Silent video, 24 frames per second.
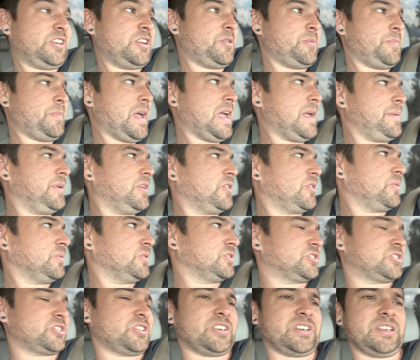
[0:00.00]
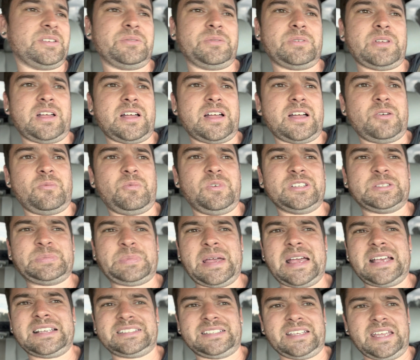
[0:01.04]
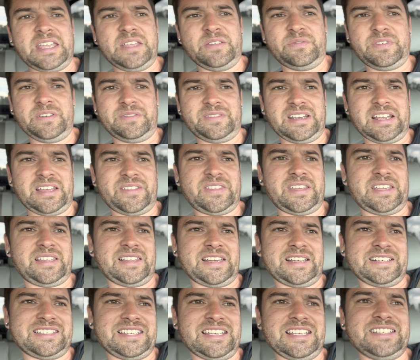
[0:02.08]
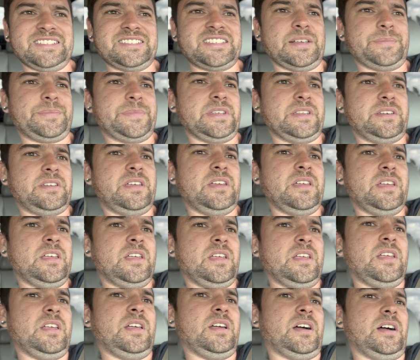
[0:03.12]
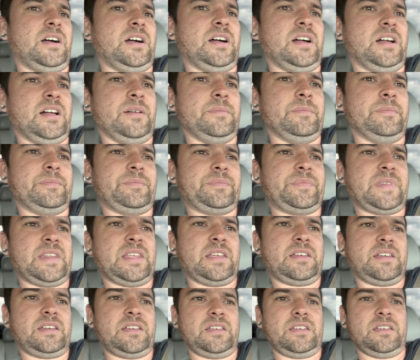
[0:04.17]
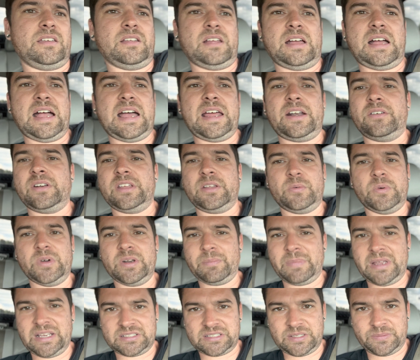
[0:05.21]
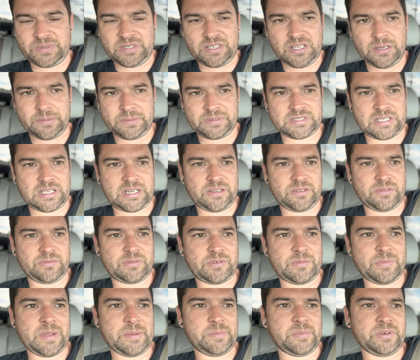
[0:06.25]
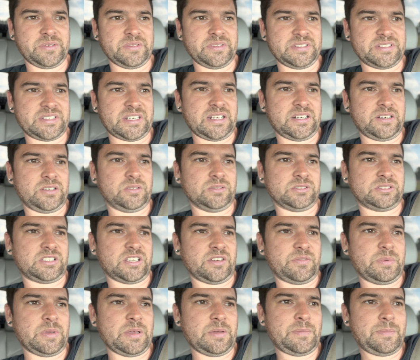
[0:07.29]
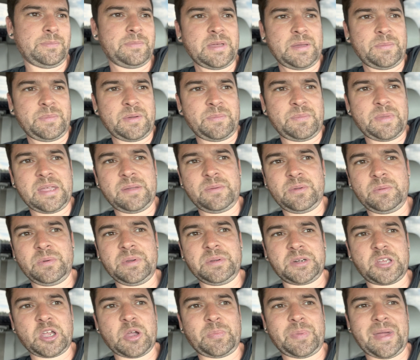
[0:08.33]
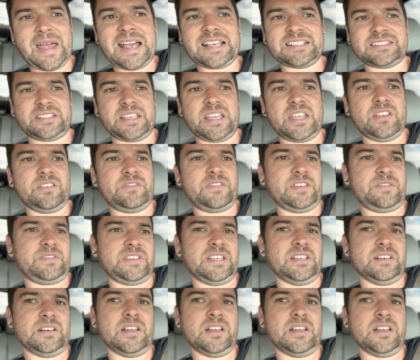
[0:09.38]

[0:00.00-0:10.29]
maybe, or we'll start it, what's past the 850, I think like 10 something. I don't even want to make something up because I don't remember the technical stuff, but maybe we would go past the 850 and